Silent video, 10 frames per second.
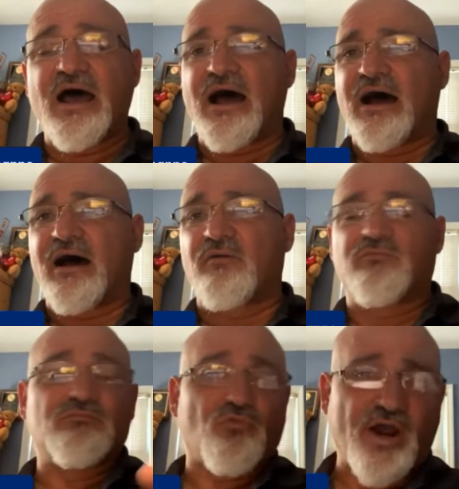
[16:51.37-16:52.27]

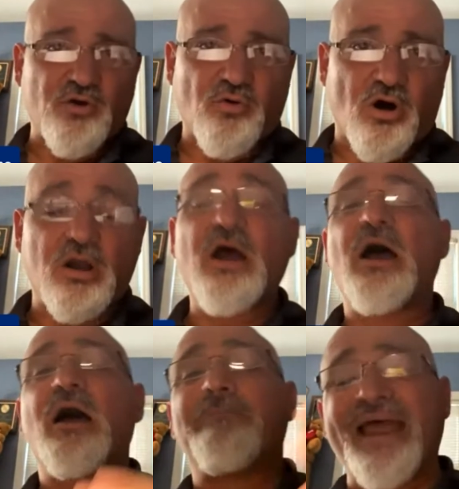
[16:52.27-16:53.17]
right or wrong,
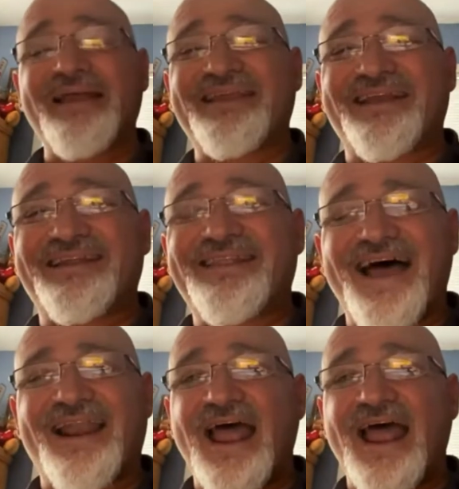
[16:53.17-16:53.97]
mandated that